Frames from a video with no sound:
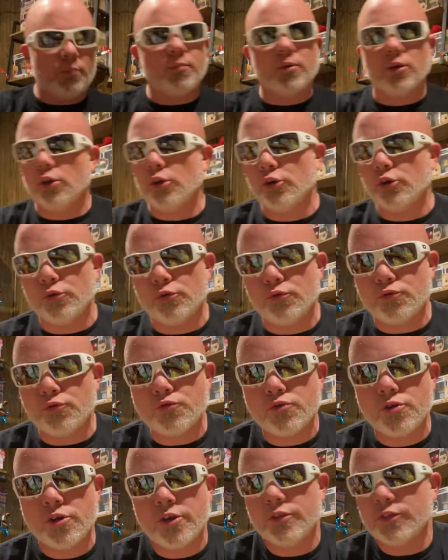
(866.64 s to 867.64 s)
balloon
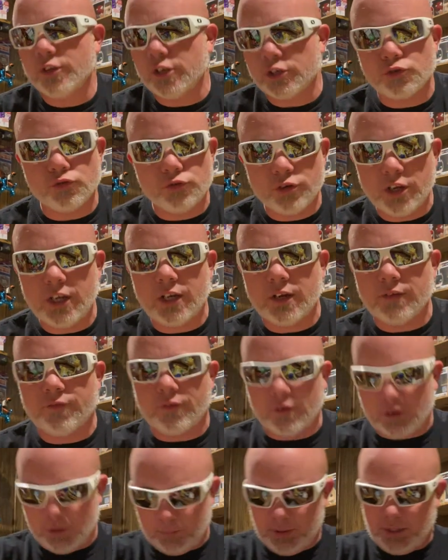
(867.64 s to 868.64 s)
that you needed
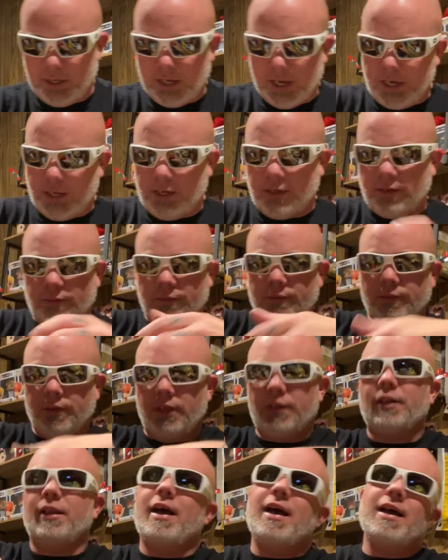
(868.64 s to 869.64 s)
from the beginning.
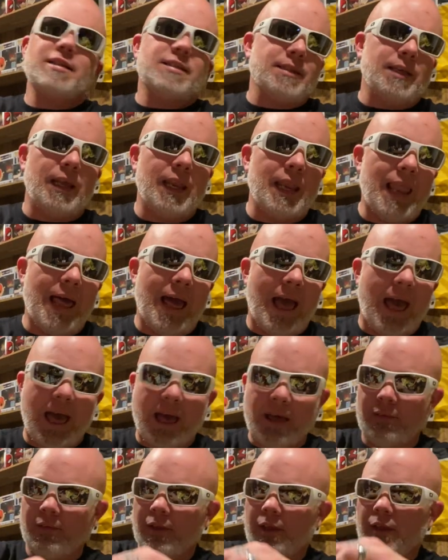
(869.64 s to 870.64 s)
That's a lie.